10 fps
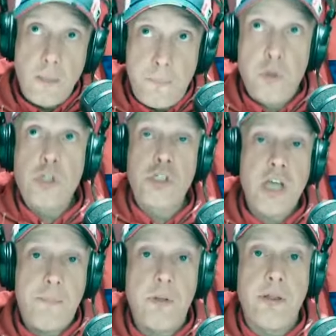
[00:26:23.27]
pushed
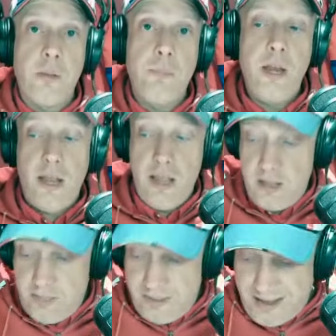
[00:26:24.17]
up a little bit,
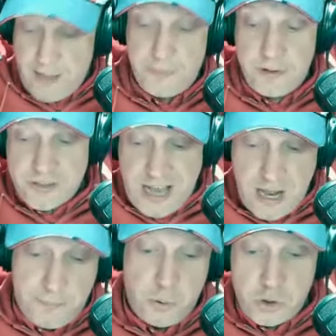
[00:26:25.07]
and the Capitals
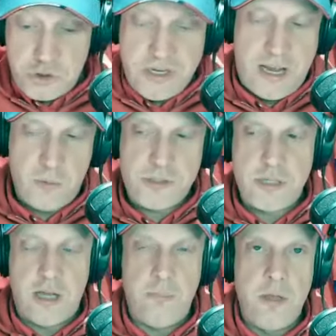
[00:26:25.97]
got pushed down
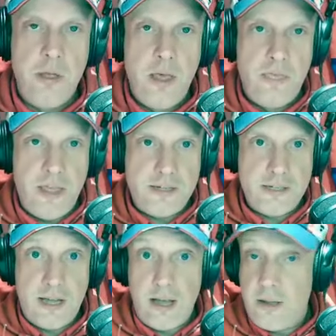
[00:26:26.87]
some.
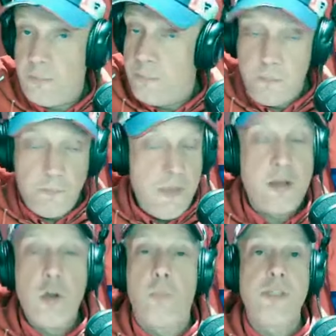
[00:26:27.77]
That make
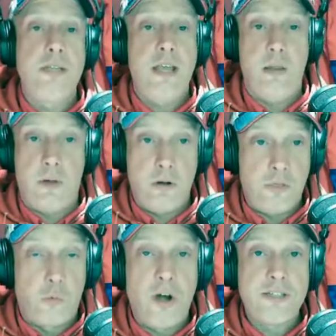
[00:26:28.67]
no mistake about it,
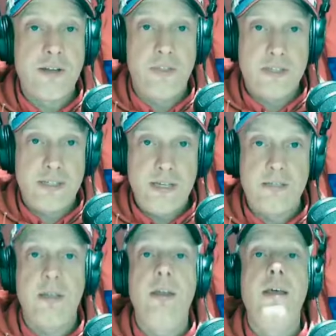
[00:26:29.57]
the rest of the
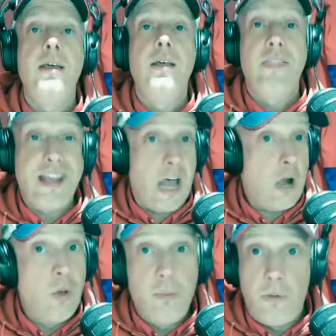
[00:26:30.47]
season, they got to
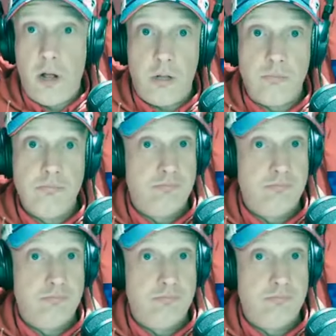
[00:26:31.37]
win them all.